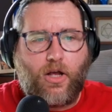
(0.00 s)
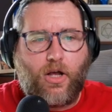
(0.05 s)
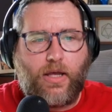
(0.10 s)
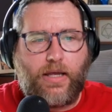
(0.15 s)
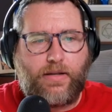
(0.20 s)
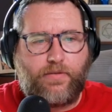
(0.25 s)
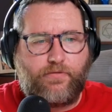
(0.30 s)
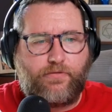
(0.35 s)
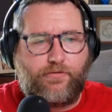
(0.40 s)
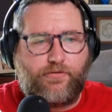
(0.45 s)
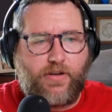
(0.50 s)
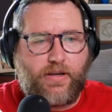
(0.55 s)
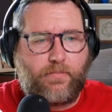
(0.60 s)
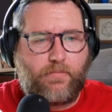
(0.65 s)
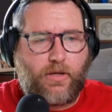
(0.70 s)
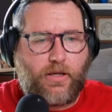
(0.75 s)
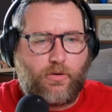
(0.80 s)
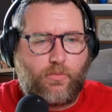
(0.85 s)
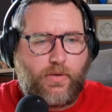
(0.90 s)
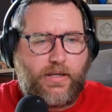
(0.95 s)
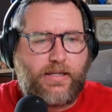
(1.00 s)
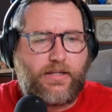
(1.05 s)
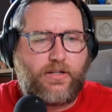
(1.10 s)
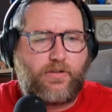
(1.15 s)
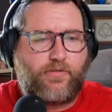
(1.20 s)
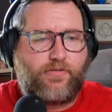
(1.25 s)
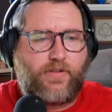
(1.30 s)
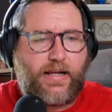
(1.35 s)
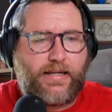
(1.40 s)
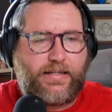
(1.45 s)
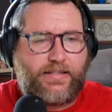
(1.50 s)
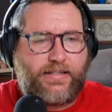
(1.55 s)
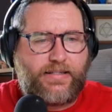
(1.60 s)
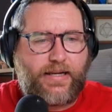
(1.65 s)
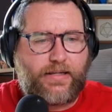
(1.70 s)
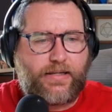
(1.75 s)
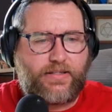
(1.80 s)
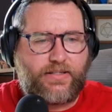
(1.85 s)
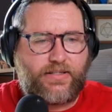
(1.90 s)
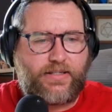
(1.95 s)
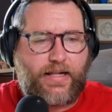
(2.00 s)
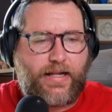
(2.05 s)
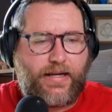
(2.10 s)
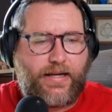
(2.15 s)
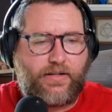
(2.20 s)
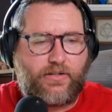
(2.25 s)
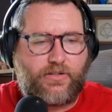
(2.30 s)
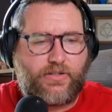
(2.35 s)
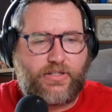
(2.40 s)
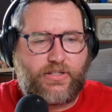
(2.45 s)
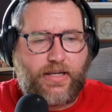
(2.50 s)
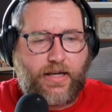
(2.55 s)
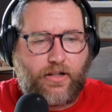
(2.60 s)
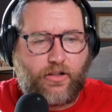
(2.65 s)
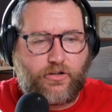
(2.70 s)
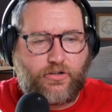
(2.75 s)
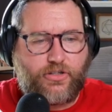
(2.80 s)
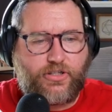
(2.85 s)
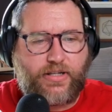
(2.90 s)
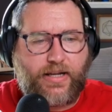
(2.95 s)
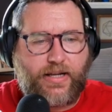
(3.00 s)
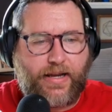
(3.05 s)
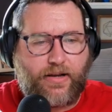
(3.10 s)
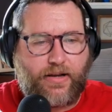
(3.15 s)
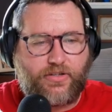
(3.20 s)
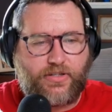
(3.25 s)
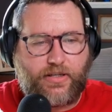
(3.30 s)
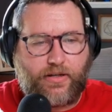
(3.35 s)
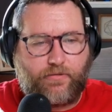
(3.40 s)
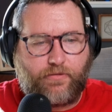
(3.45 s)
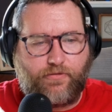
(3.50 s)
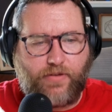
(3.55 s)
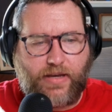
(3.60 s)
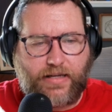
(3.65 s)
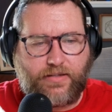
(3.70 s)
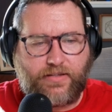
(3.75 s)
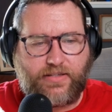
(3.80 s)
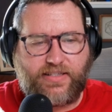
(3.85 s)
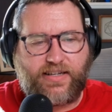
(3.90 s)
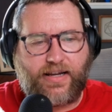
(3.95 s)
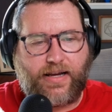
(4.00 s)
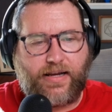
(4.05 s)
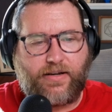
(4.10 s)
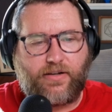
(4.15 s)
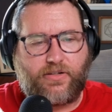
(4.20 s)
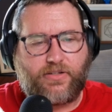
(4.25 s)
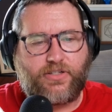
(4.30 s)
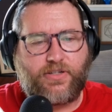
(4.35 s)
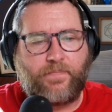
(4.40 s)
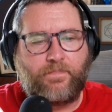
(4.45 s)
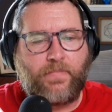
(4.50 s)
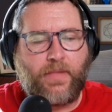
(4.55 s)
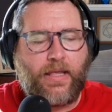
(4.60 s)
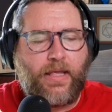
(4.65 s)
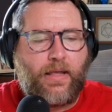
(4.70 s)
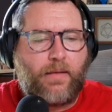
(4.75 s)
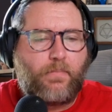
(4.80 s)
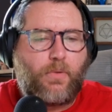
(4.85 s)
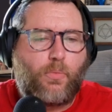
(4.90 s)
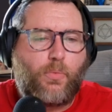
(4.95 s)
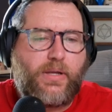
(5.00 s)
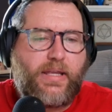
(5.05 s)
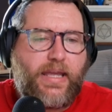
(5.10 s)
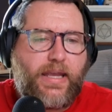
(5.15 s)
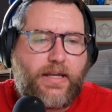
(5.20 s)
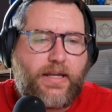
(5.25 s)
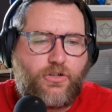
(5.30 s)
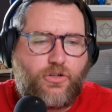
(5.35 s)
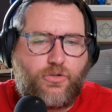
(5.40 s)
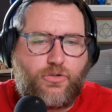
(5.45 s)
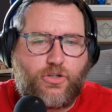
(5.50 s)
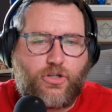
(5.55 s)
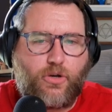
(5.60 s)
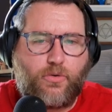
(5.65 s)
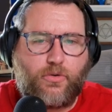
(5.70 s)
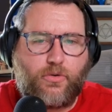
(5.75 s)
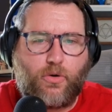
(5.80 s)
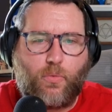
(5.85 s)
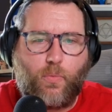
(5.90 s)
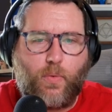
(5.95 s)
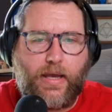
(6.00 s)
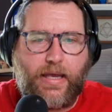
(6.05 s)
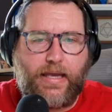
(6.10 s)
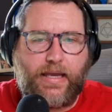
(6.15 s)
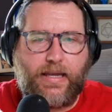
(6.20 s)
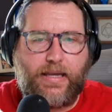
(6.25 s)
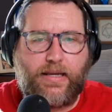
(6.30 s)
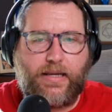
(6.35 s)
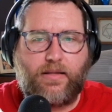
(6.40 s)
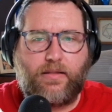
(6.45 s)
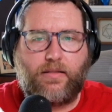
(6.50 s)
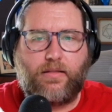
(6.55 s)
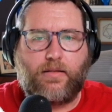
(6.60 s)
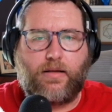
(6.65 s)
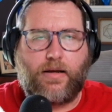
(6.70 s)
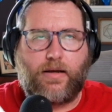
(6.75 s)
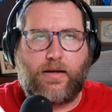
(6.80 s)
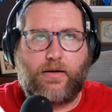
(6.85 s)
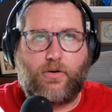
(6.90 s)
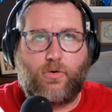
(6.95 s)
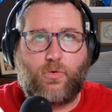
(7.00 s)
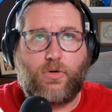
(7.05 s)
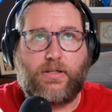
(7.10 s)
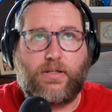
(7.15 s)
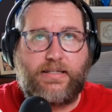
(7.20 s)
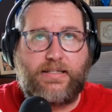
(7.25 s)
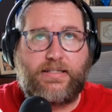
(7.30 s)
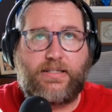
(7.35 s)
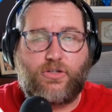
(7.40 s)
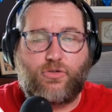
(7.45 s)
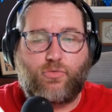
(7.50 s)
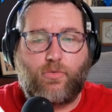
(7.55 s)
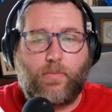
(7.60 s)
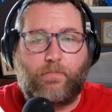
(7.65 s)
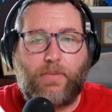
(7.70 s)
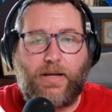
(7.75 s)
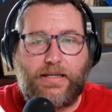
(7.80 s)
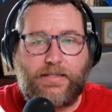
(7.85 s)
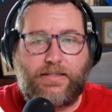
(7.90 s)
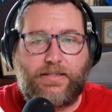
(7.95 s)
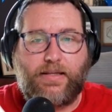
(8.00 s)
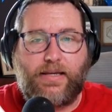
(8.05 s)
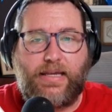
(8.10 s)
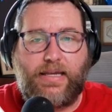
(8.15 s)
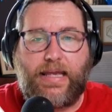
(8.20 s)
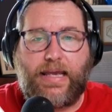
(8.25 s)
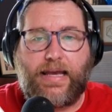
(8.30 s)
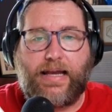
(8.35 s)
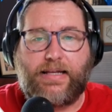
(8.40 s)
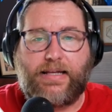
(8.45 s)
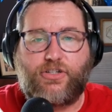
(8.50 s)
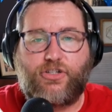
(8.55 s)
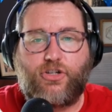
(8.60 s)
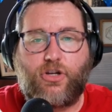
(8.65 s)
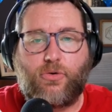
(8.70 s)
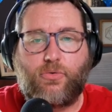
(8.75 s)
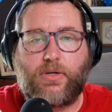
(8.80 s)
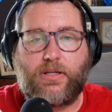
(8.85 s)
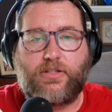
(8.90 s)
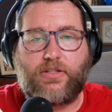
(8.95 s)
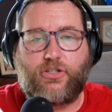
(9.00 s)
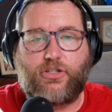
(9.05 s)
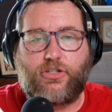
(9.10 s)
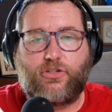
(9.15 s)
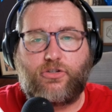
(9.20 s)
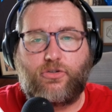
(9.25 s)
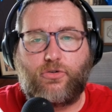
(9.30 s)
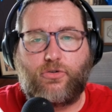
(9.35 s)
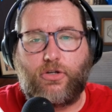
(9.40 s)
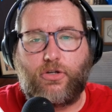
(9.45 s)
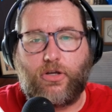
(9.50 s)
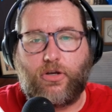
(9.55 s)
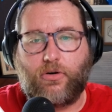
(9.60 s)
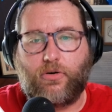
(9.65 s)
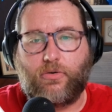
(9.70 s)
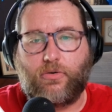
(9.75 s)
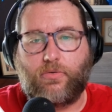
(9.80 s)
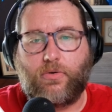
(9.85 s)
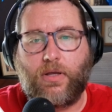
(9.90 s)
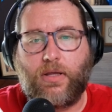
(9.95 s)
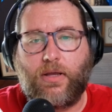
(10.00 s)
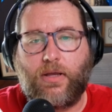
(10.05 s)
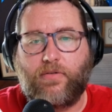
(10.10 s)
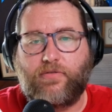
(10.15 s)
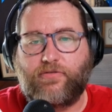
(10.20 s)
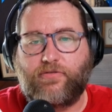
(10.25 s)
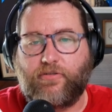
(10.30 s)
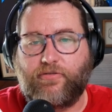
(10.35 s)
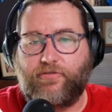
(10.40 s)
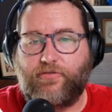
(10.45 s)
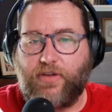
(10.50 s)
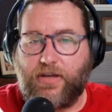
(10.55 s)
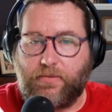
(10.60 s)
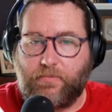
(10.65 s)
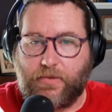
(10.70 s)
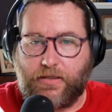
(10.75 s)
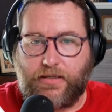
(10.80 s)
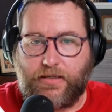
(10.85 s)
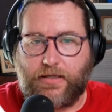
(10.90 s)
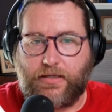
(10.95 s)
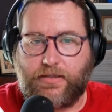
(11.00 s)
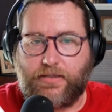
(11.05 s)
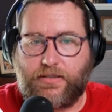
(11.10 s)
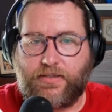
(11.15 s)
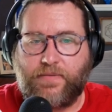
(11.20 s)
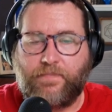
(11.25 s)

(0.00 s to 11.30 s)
In Figma, we can define text styles, color styles, and effect styles, but we can't do so in a way, or at least as robustly as Token Studio for Figma does.